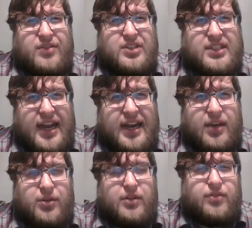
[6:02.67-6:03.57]

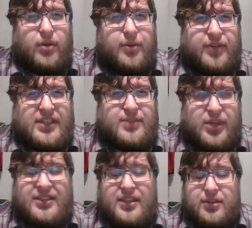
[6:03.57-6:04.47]
siding with the former vice
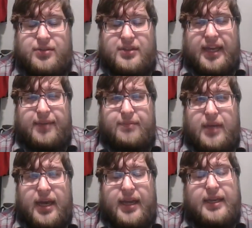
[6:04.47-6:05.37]
president whose name
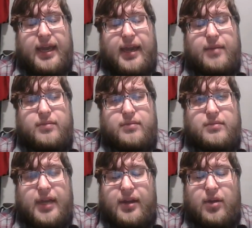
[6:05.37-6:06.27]
I can't
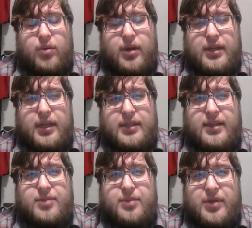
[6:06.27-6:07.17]
I don't want to
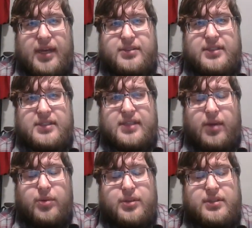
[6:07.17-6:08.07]
attempt to pronounce because I
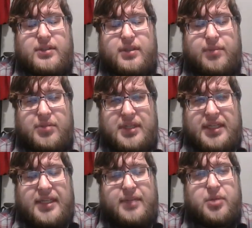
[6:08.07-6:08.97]
will
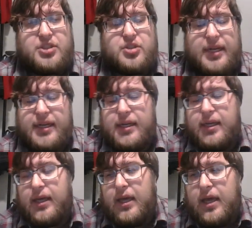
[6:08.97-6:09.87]
completely butcher it.
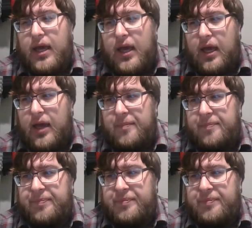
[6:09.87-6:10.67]
Um,